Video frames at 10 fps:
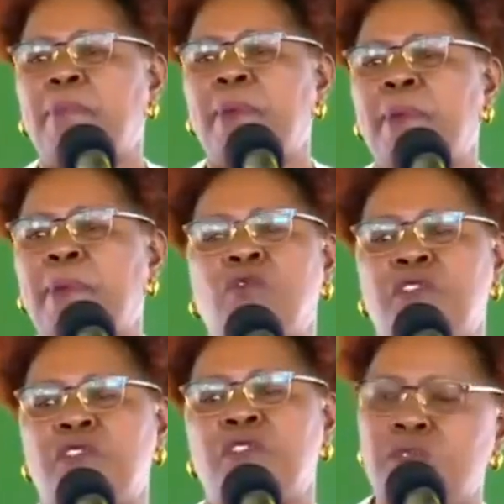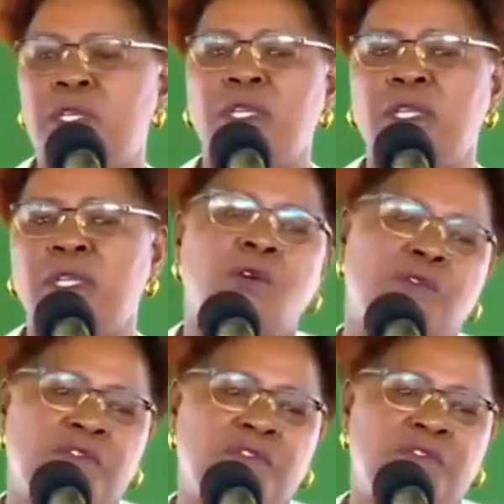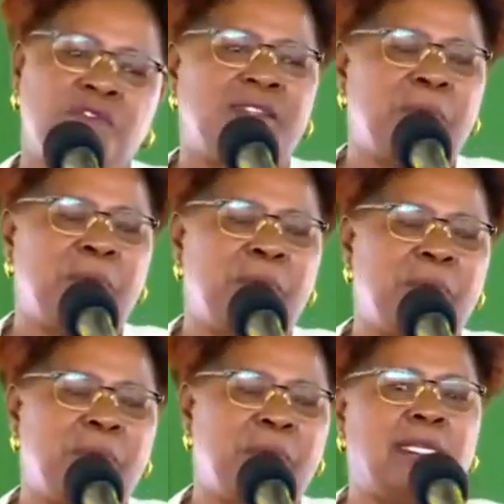part of history of this republic.